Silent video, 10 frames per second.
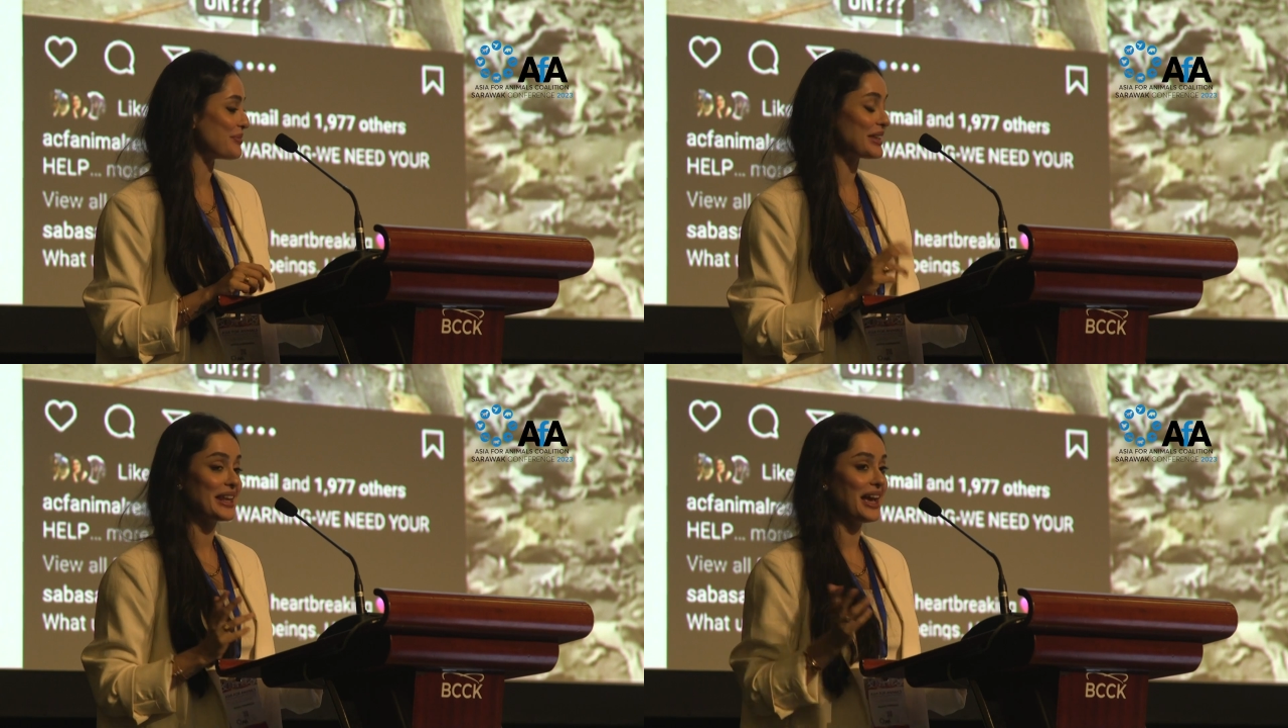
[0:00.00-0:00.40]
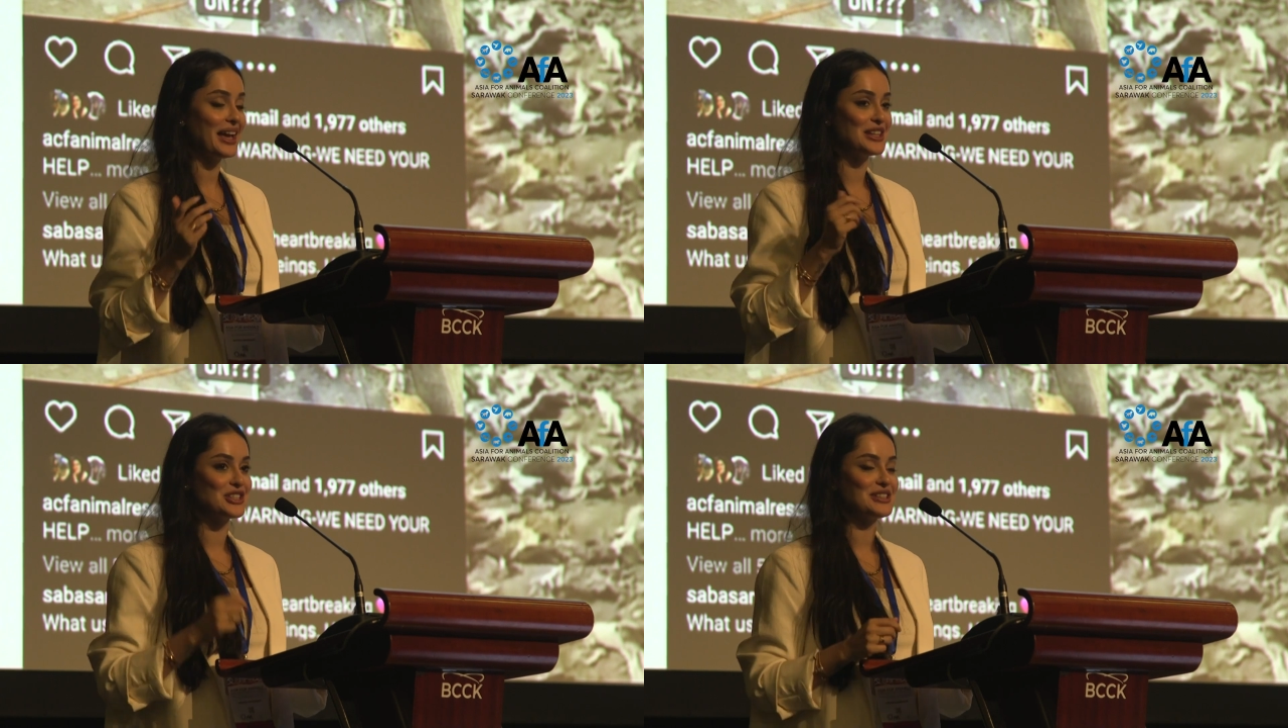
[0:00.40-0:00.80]
But yeah,
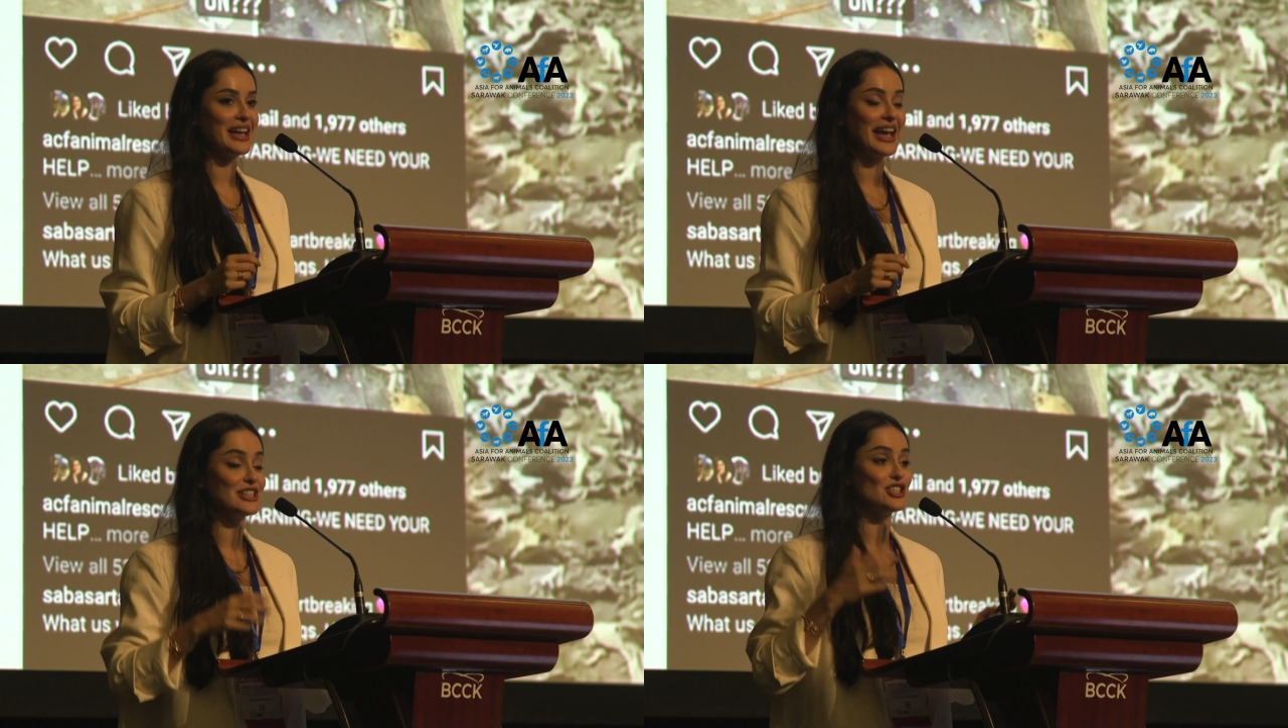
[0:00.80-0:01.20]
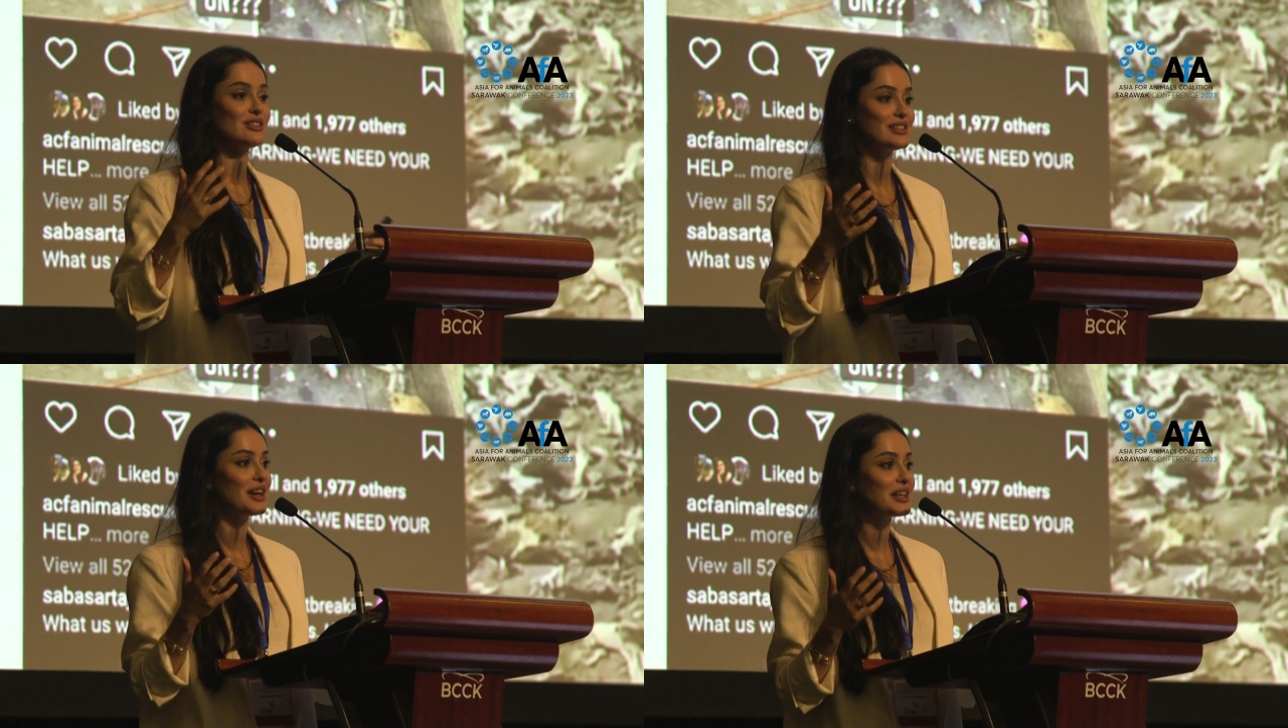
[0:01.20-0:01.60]
I
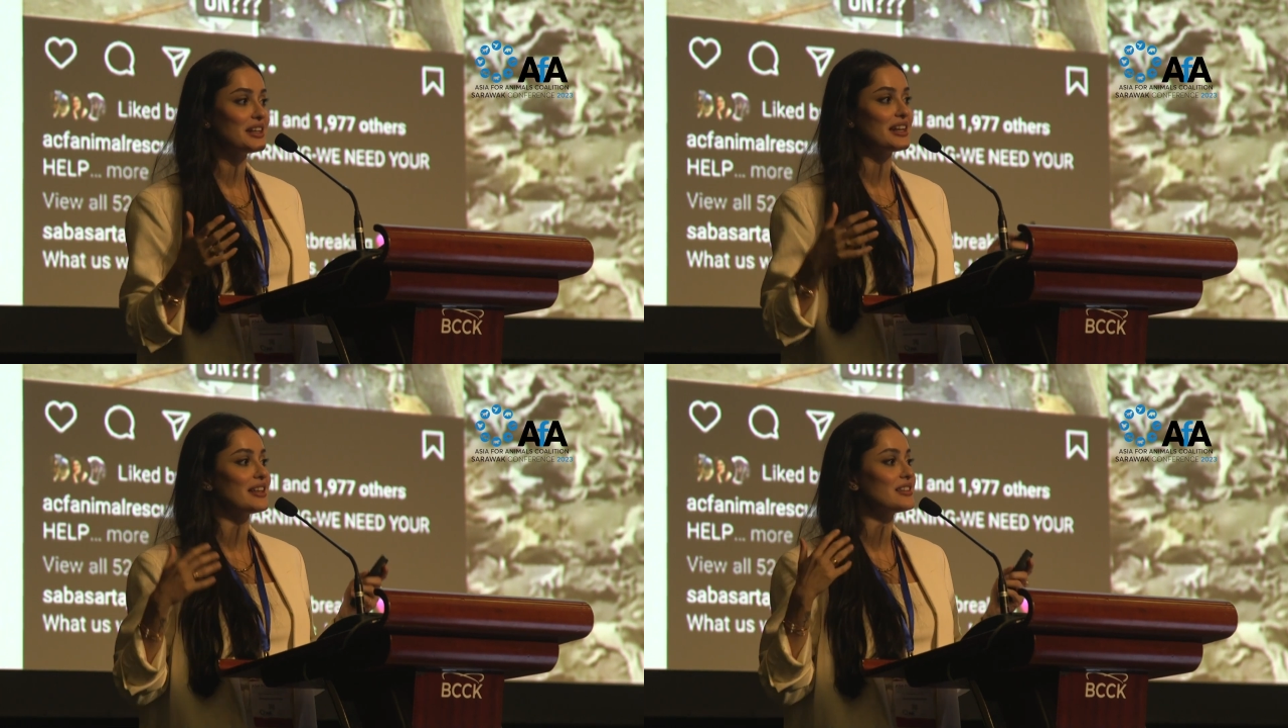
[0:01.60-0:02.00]
just started, and I